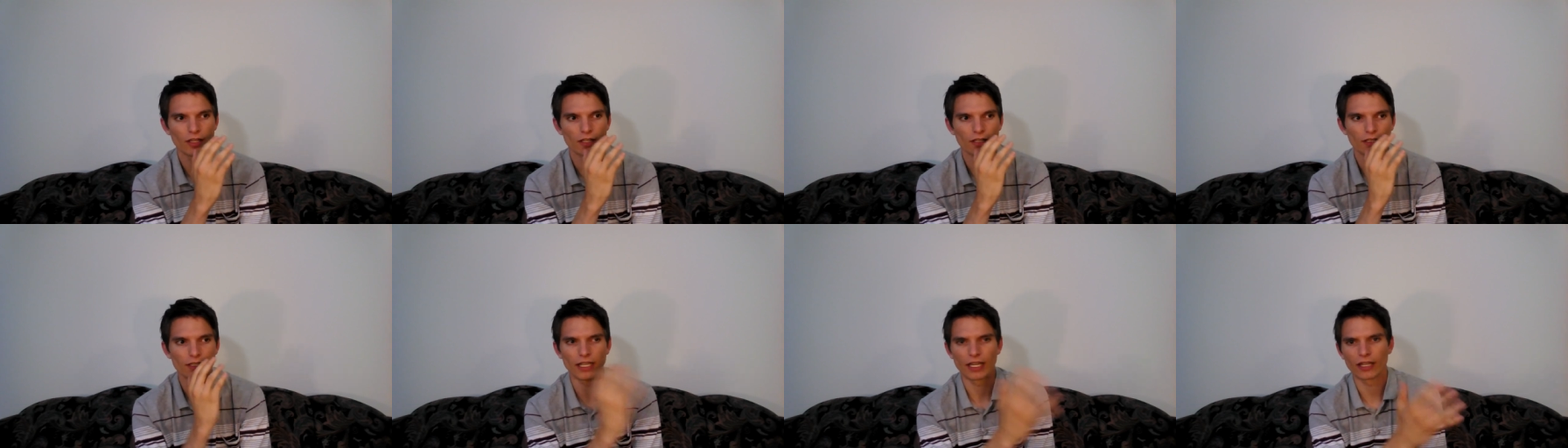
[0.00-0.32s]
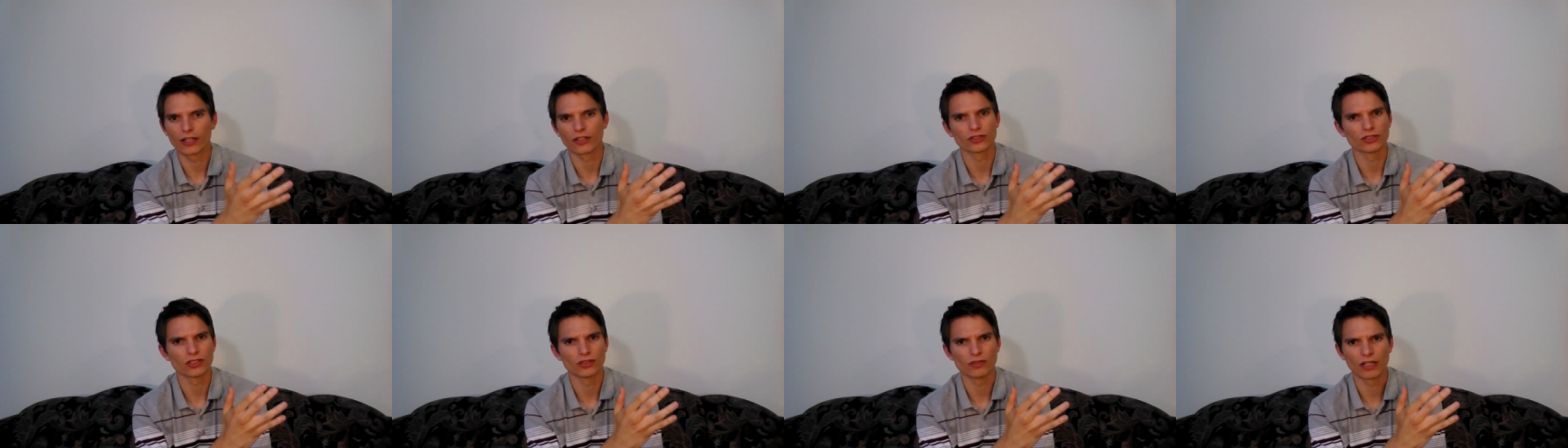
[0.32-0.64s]
yeah,
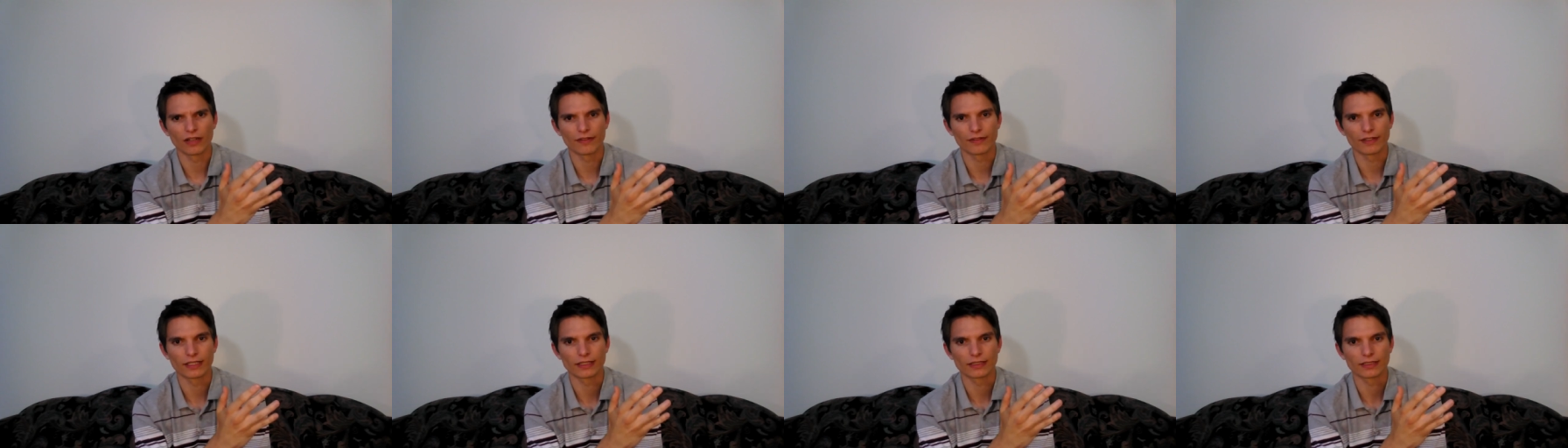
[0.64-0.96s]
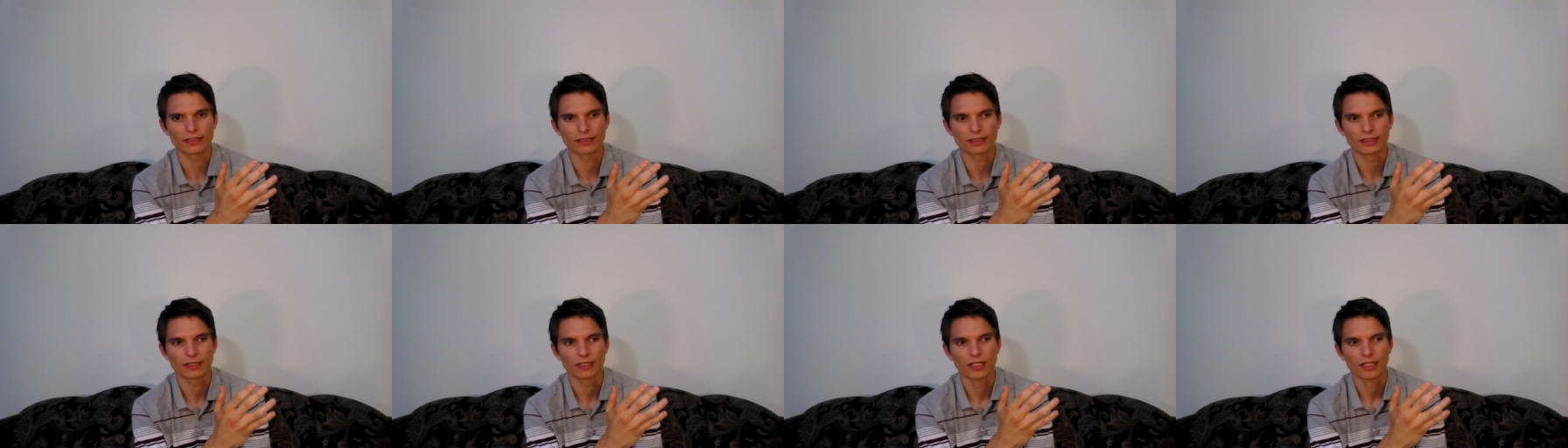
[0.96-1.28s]
there's no
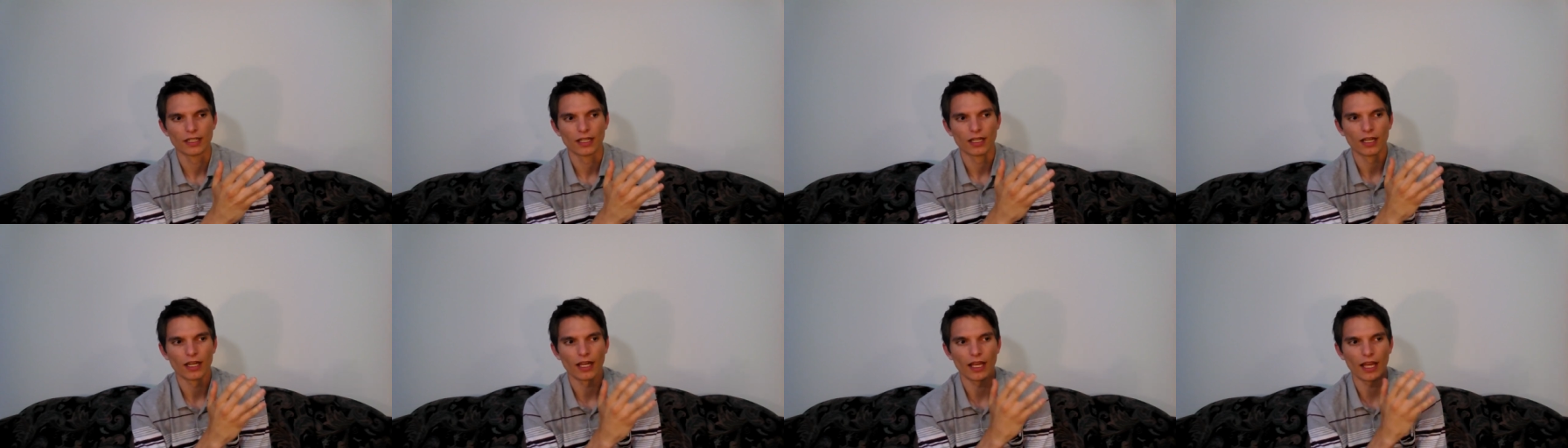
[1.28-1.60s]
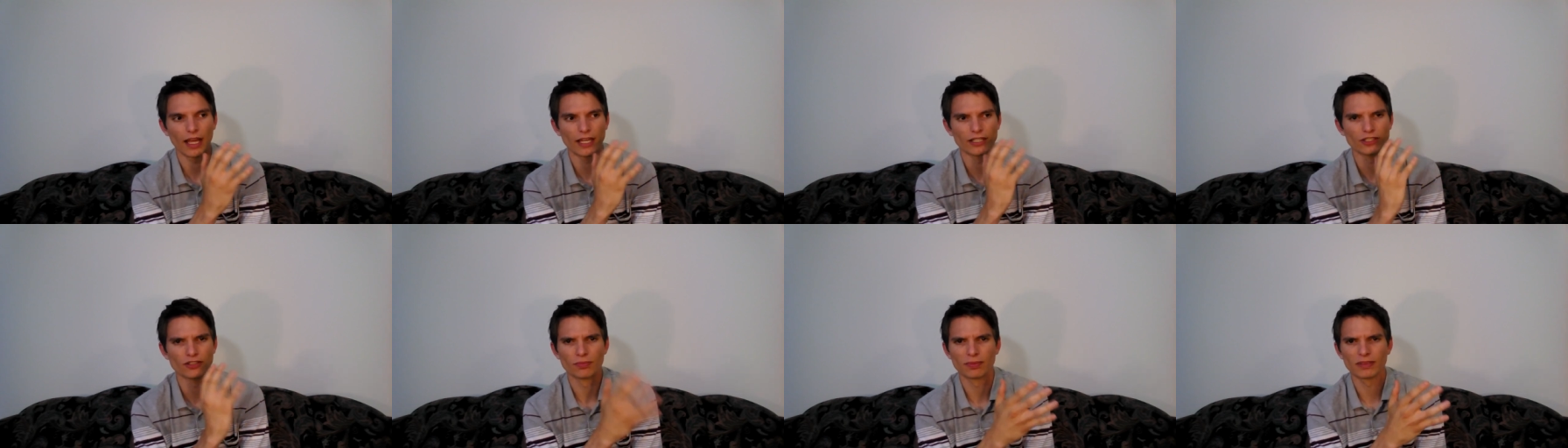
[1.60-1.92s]
evidence,
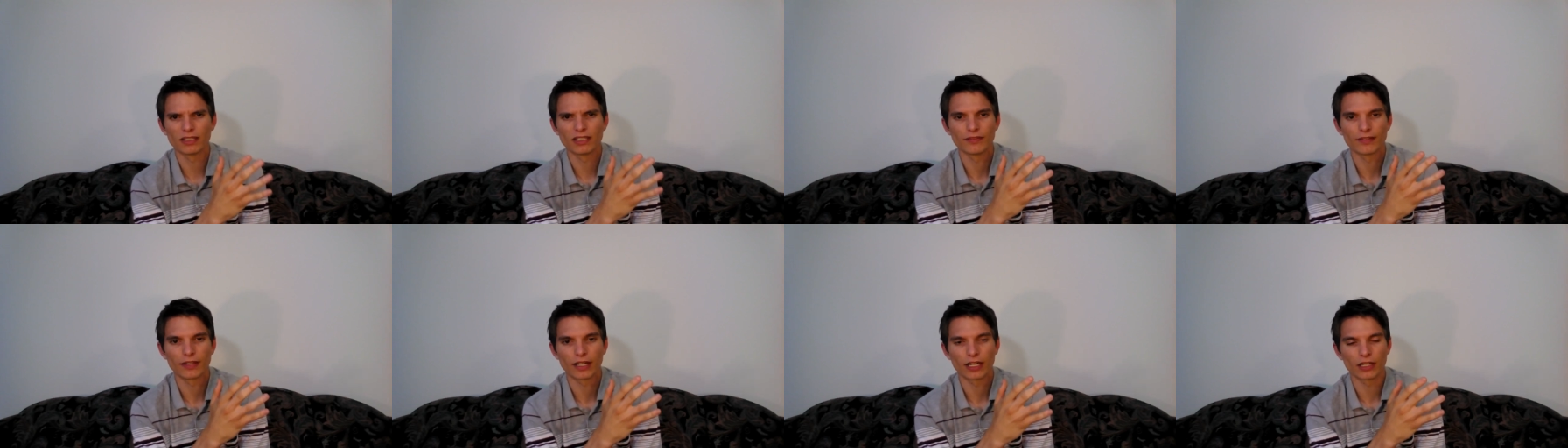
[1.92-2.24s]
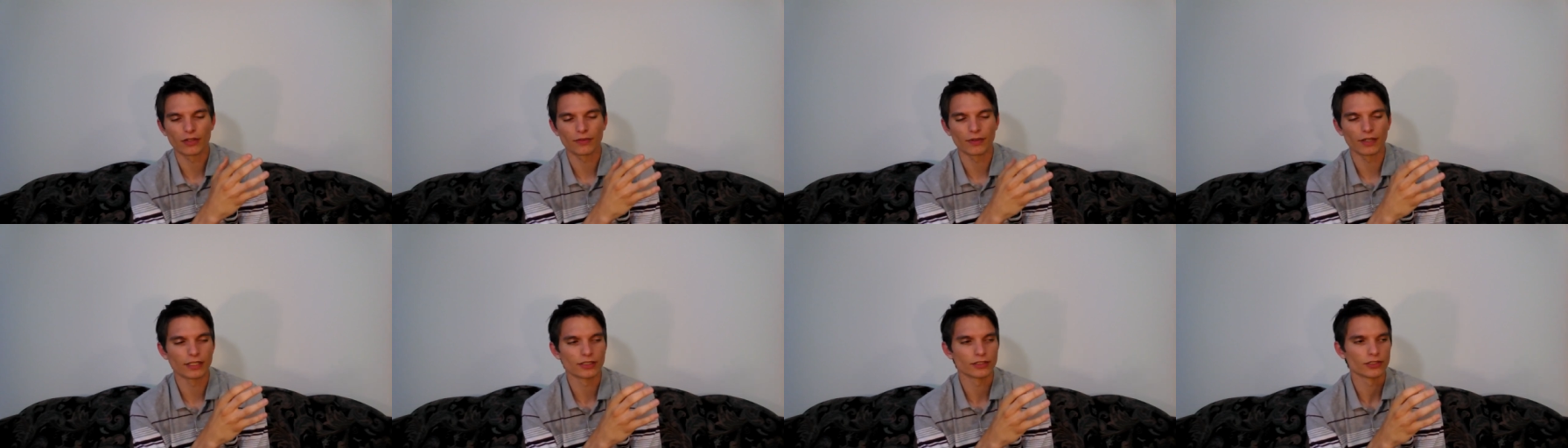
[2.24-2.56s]
and you believe it
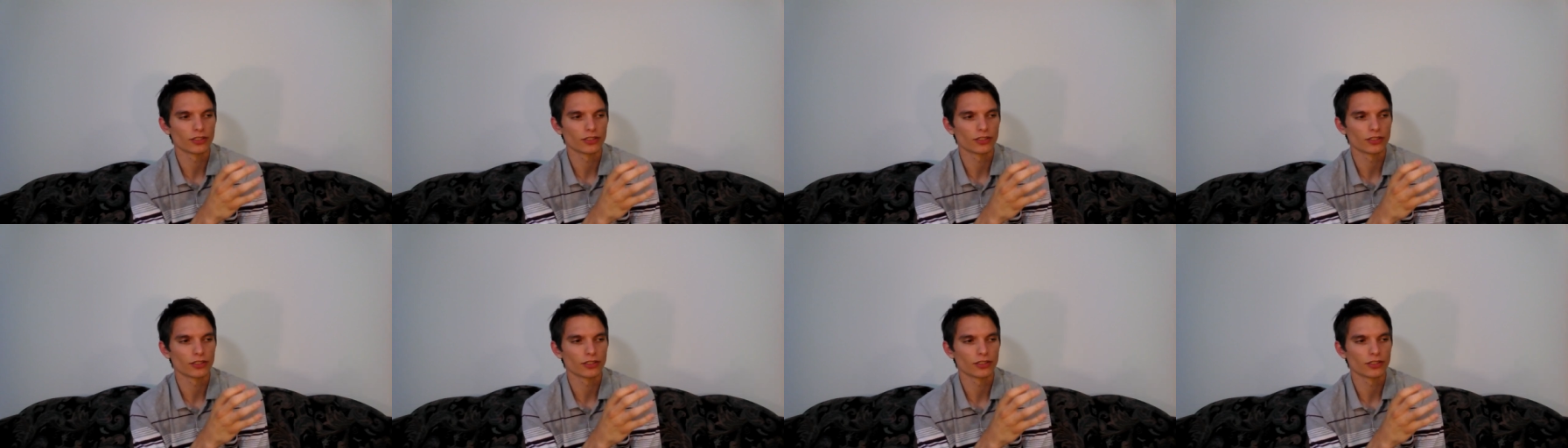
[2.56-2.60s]
anyways.